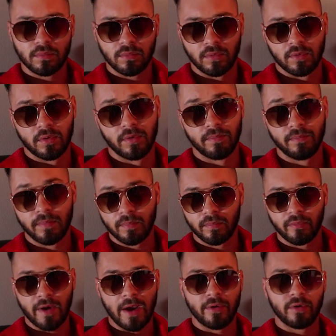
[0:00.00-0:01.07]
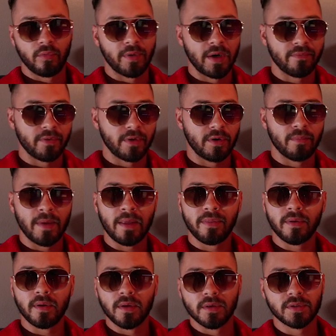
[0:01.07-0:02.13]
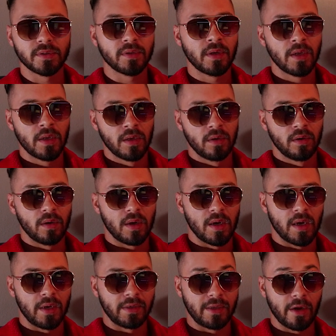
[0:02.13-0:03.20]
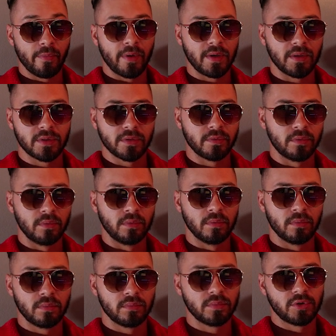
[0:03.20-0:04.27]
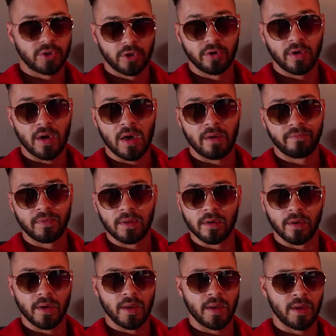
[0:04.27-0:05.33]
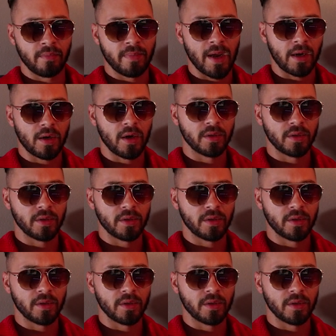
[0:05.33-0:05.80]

or router, whatever your method is, get ready to turn off the internet and back